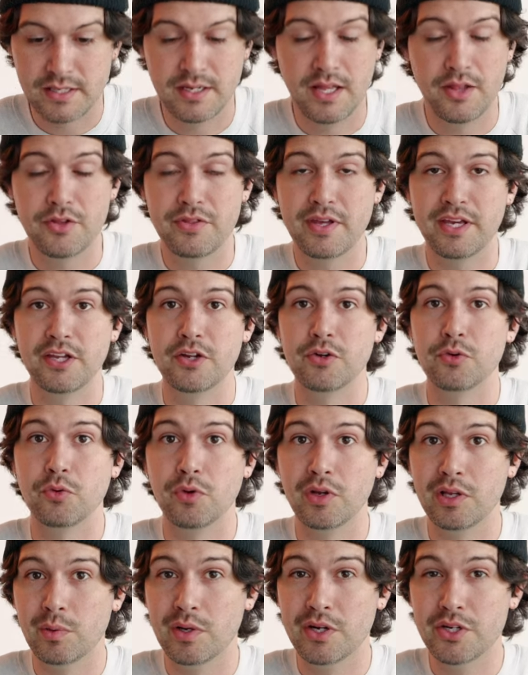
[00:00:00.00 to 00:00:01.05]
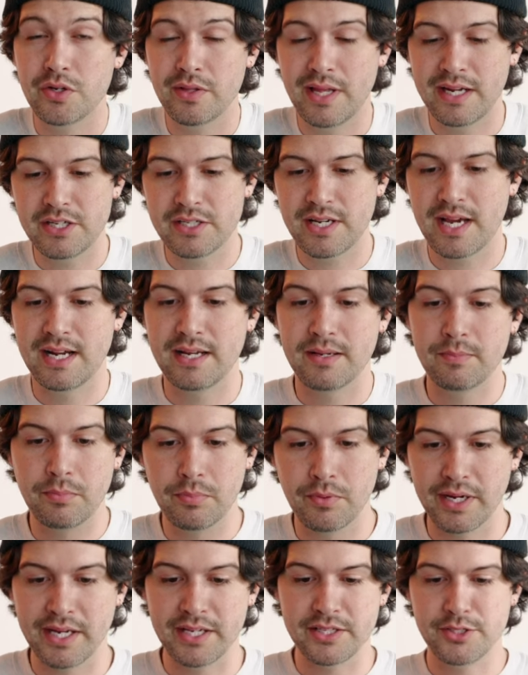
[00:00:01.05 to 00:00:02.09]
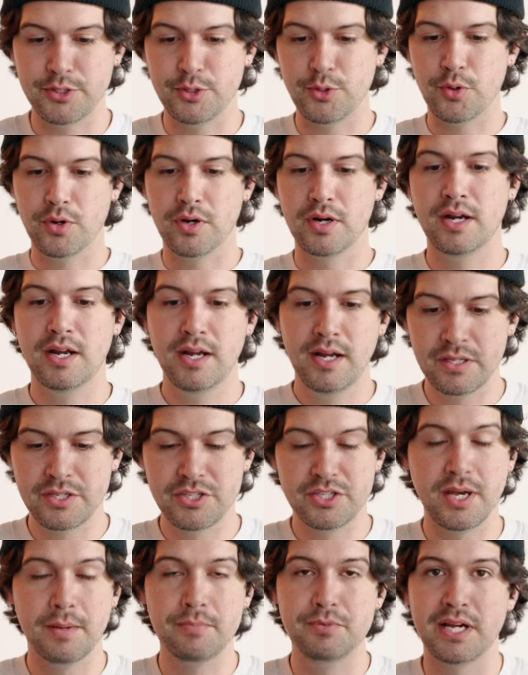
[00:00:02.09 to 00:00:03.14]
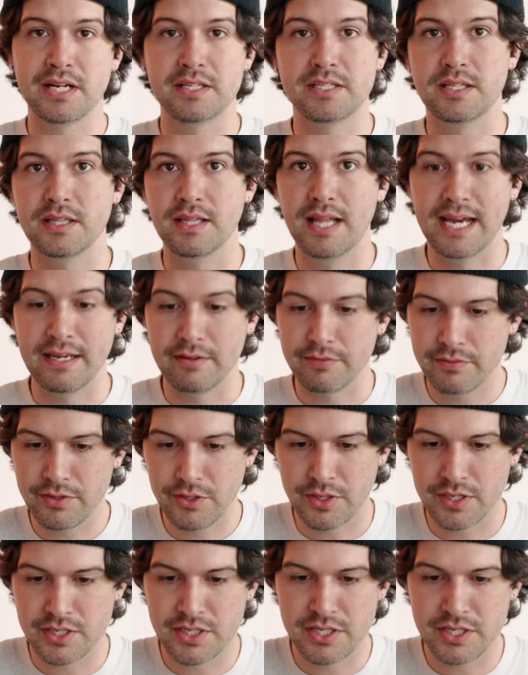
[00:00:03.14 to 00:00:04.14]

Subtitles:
another thing you really want to do. That just kind of brings your subject to life. You can